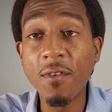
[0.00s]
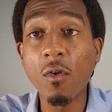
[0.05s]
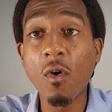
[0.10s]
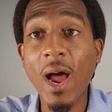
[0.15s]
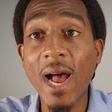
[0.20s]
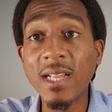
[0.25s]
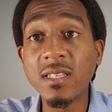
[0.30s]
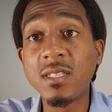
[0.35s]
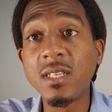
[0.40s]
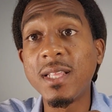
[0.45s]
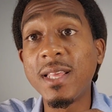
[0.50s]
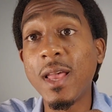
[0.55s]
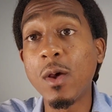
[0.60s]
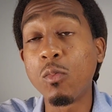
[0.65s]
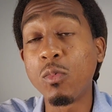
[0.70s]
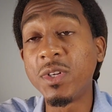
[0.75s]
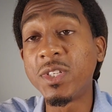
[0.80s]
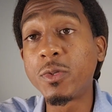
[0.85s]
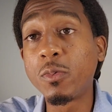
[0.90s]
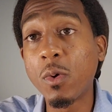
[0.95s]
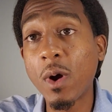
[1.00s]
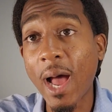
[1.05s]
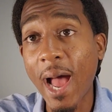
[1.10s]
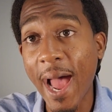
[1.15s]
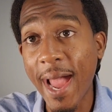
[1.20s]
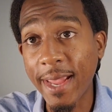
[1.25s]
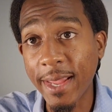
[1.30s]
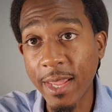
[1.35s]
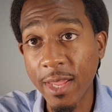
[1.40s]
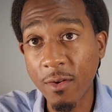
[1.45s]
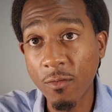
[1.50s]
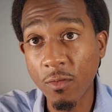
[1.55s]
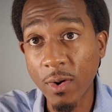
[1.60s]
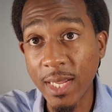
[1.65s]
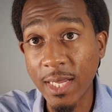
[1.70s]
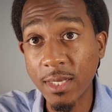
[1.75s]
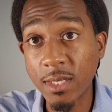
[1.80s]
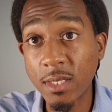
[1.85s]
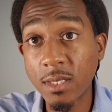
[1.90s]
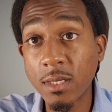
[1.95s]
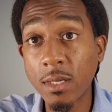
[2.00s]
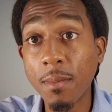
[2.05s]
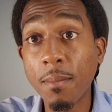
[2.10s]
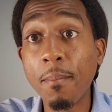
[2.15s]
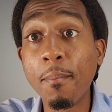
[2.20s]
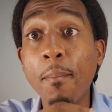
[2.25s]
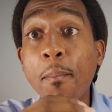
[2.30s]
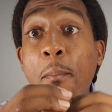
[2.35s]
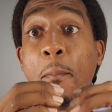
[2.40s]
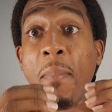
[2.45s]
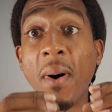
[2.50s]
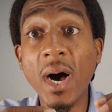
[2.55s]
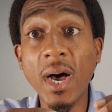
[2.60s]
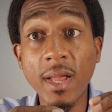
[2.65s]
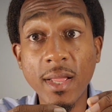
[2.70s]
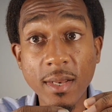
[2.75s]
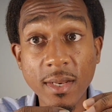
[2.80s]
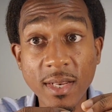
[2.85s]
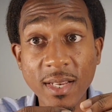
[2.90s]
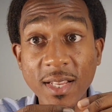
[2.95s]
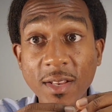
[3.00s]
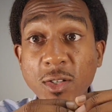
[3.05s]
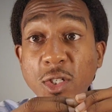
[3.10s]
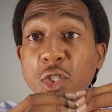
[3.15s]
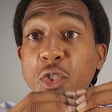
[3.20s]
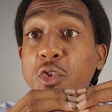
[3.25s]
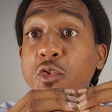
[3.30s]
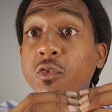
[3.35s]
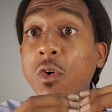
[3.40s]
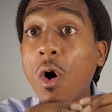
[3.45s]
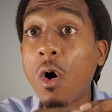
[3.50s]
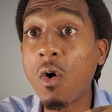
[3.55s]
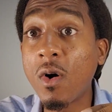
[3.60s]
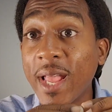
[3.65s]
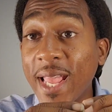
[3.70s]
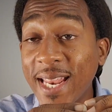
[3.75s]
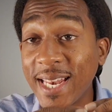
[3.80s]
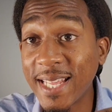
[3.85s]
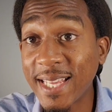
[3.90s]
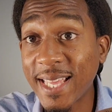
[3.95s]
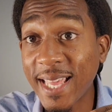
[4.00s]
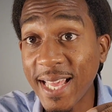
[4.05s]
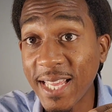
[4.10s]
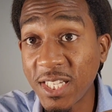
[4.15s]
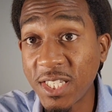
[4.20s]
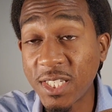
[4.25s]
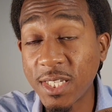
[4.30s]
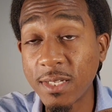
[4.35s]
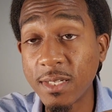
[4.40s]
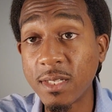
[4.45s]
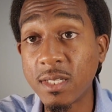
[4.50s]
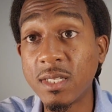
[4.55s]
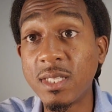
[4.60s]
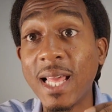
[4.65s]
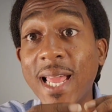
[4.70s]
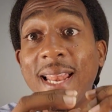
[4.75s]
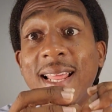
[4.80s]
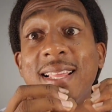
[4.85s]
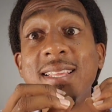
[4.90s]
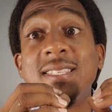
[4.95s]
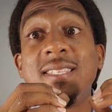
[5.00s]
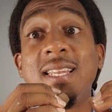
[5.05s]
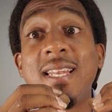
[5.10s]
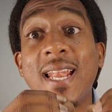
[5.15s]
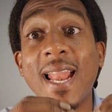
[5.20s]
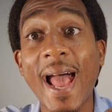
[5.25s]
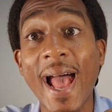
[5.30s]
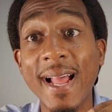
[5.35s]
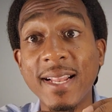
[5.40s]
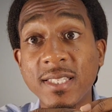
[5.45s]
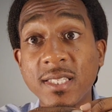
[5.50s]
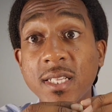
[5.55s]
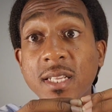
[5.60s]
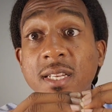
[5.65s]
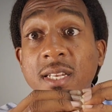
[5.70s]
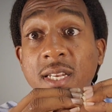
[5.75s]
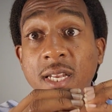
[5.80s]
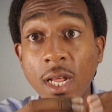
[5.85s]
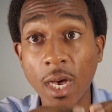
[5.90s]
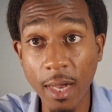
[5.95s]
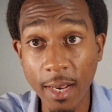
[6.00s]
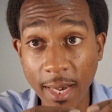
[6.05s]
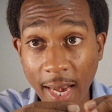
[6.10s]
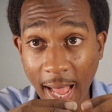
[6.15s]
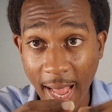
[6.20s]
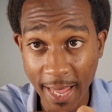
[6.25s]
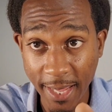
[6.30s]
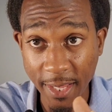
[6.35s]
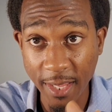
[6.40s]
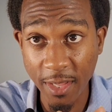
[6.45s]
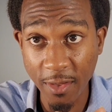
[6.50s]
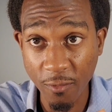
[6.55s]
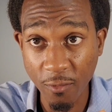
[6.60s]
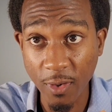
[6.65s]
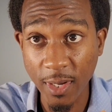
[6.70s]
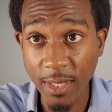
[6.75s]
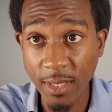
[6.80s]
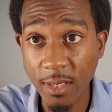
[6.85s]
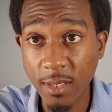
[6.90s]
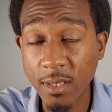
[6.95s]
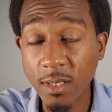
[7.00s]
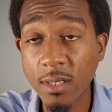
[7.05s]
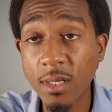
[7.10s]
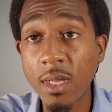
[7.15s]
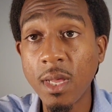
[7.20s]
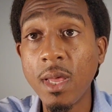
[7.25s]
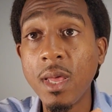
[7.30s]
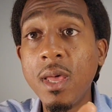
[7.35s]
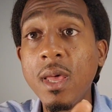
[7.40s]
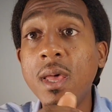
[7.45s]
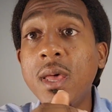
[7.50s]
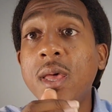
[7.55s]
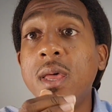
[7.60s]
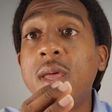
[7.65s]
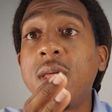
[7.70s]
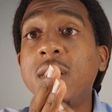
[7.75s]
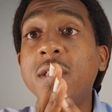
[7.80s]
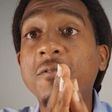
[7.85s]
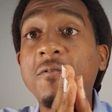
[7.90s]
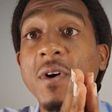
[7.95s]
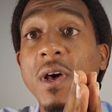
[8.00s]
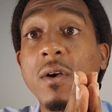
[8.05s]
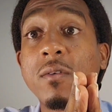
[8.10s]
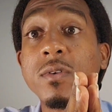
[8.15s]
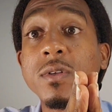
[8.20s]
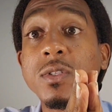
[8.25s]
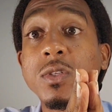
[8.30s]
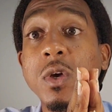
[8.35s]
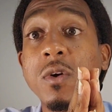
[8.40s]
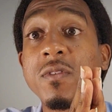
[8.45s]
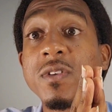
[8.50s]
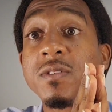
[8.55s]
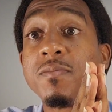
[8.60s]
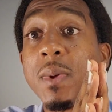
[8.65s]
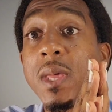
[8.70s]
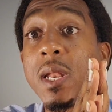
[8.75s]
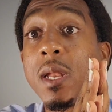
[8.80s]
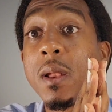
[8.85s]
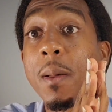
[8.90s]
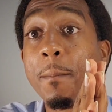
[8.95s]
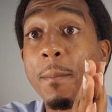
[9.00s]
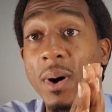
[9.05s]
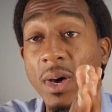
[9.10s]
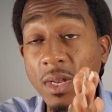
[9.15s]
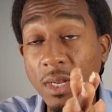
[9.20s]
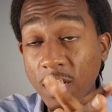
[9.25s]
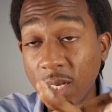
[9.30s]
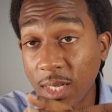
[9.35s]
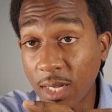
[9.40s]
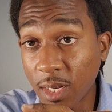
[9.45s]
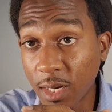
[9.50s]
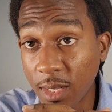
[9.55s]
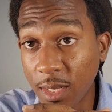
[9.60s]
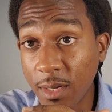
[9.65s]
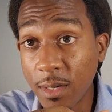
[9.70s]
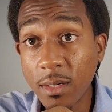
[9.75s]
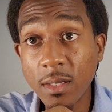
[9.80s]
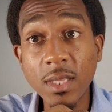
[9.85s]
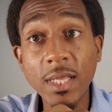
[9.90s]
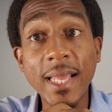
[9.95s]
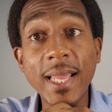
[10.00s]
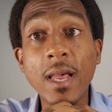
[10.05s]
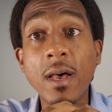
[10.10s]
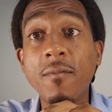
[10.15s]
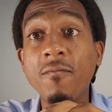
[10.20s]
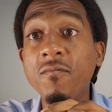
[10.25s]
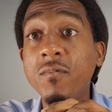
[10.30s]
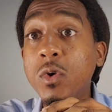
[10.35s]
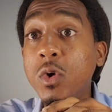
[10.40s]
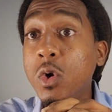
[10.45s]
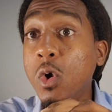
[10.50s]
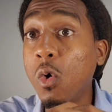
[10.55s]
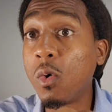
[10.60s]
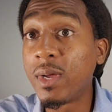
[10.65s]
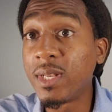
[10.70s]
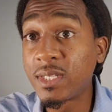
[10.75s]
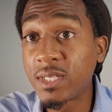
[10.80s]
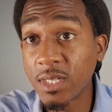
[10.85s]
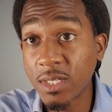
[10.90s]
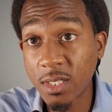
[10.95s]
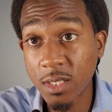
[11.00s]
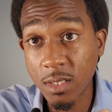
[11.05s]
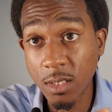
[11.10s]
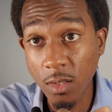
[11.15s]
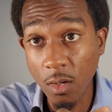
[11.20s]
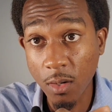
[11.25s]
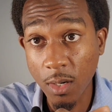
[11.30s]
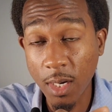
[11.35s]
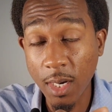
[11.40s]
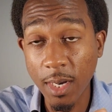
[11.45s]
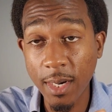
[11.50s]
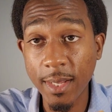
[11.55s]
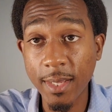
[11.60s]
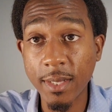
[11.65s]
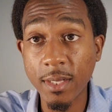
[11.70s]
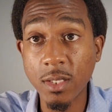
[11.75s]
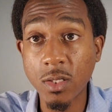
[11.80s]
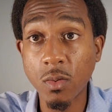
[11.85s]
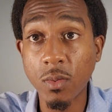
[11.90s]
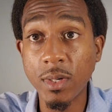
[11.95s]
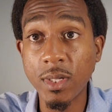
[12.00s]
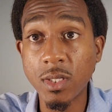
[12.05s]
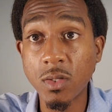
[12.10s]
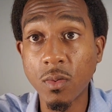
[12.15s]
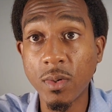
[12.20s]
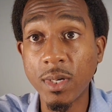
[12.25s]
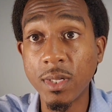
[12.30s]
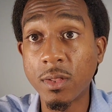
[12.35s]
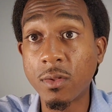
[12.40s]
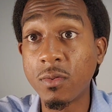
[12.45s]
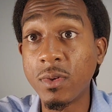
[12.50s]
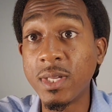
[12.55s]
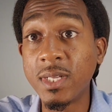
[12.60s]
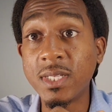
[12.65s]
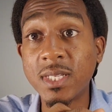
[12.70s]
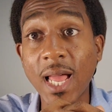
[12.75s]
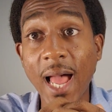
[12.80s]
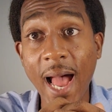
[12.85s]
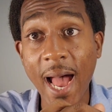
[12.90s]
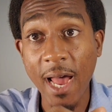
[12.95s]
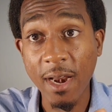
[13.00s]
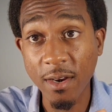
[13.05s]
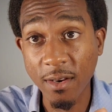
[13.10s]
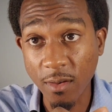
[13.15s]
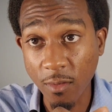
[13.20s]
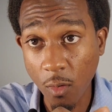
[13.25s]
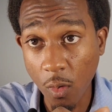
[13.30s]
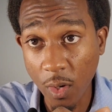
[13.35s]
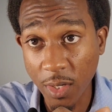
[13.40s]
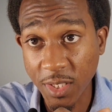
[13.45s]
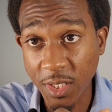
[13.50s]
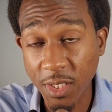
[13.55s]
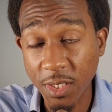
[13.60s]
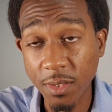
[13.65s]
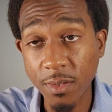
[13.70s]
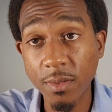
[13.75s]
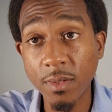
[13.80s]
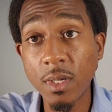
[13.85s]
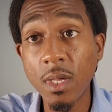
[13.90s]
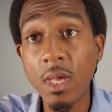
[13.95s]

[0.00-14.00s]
velocity at which we're hiking rates, but strong indications that he's not done hiking rates. The Federal Reserve has made it abundantly clear they have no intentions on cutting in 2023. It's out of the question.